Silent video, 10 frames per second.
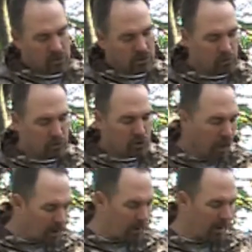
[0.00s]
So when you're
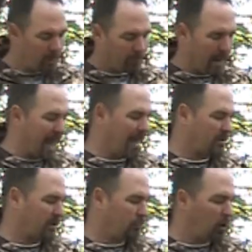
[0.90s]
talking about a pack
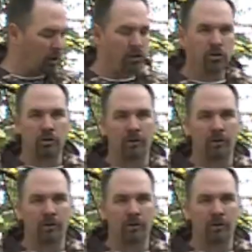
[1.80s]
that can really just